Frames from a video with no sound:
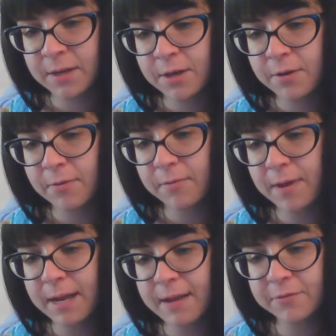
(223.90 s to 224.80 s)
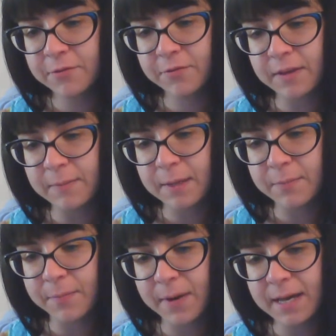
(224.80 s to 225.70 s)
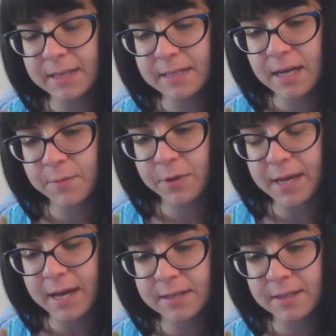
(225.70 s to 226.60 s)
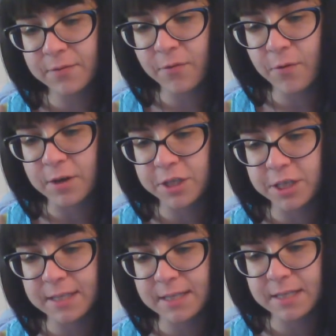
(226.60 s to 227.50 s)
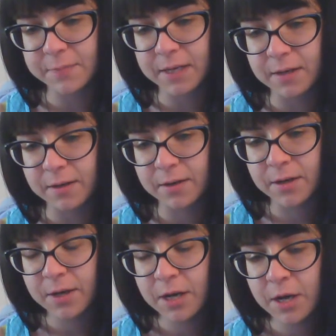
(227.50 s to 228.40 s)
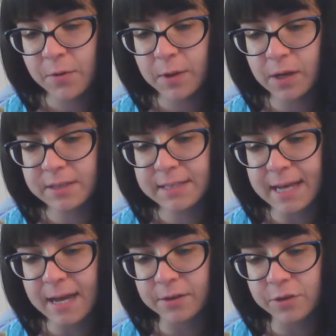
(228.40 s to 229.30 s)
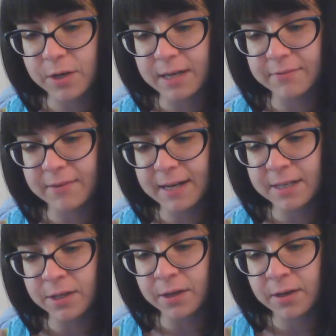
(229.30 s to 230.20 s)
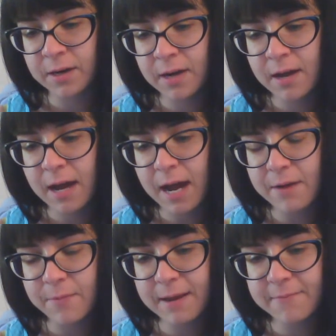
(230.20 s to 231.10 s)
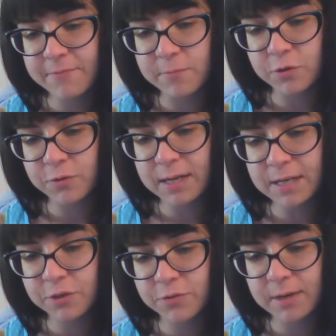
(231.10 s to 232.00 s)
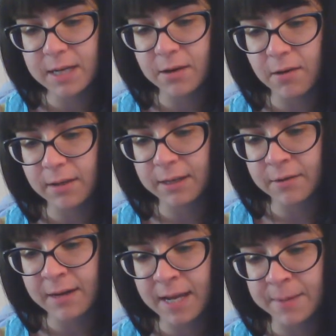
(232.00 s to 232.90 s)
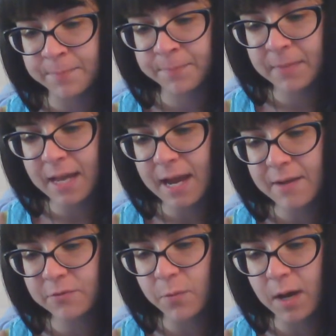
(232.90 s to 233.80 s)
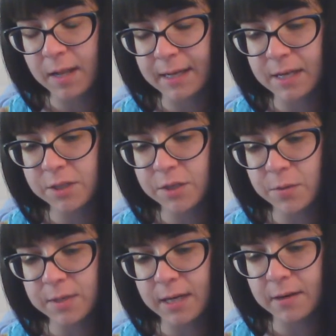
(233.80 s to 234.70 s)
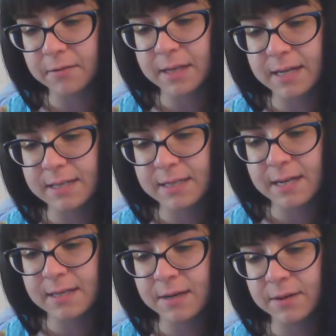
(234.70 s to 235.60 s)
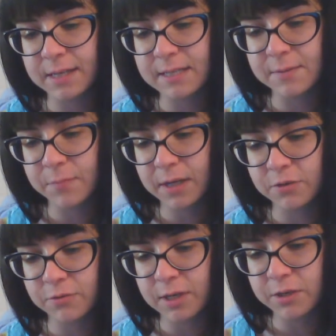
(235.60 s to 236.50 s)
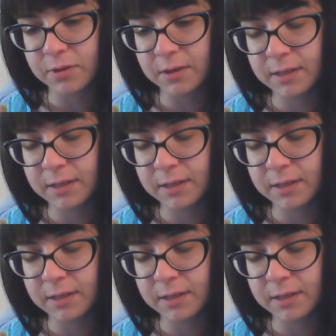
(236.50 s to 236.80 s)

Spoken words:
We ran after Phoebe. By the time we got into the forest, she had disappeared. We all scattered trying to find her. I ran from tree to tree calling her name. After a while, I got so tired that I sat down against a big tree trunk.